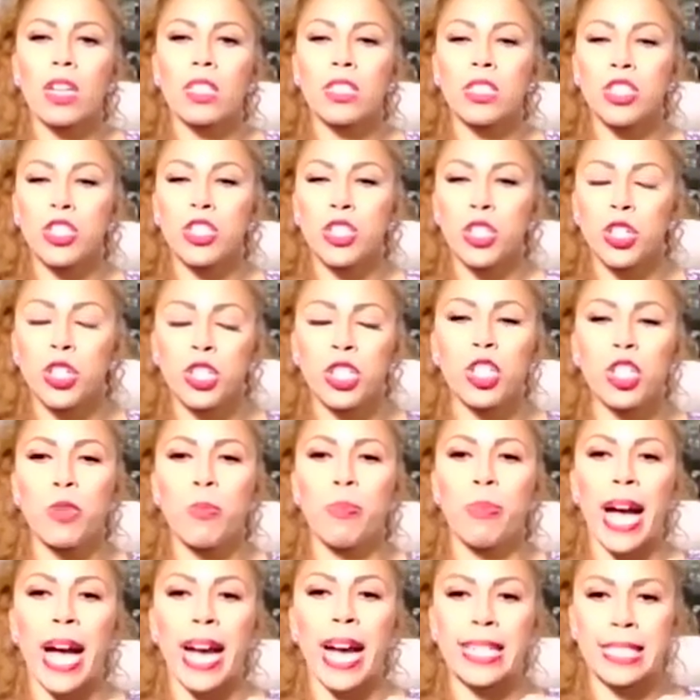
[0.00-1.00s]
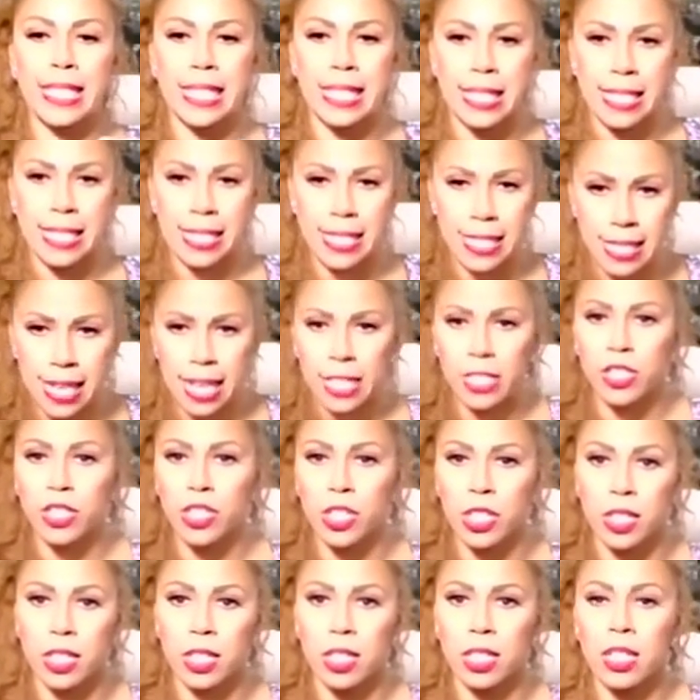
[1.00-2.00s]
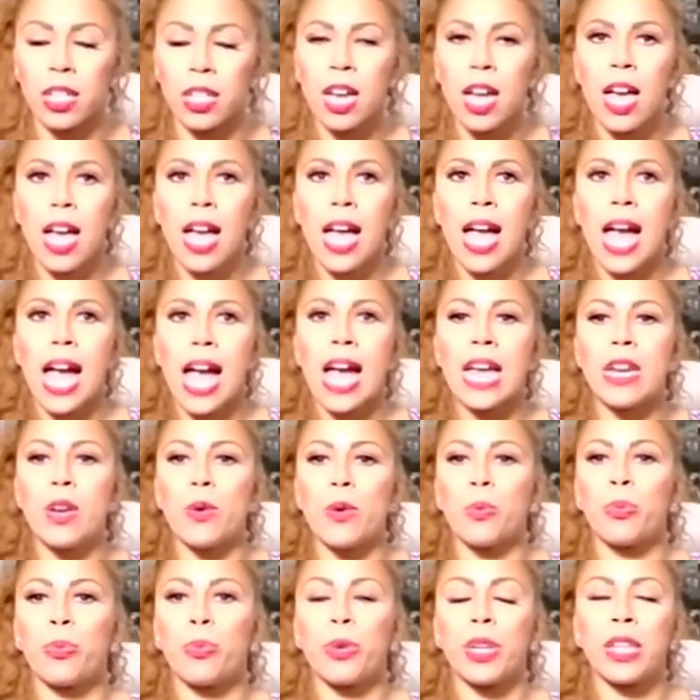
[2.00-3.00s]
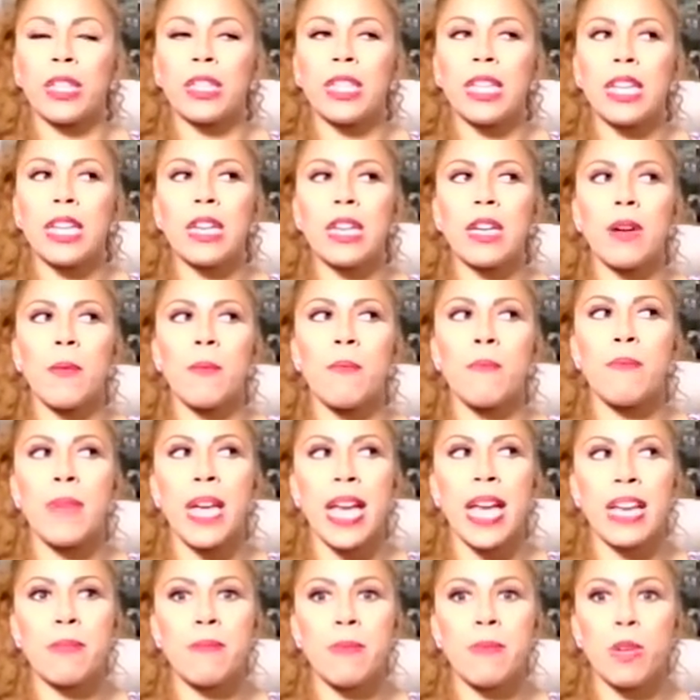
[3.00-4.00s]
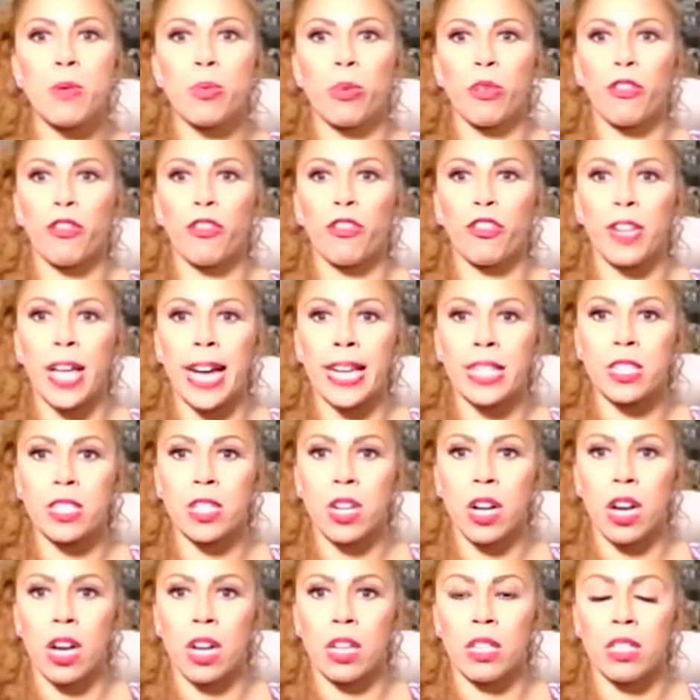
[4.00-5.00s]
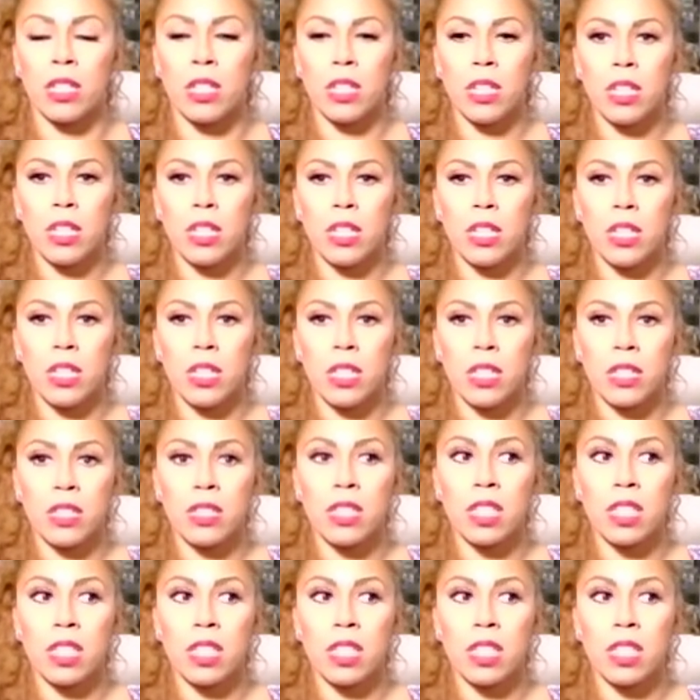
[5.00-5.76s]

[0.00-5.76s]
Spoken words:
took you back to center. And it really made me reflect on the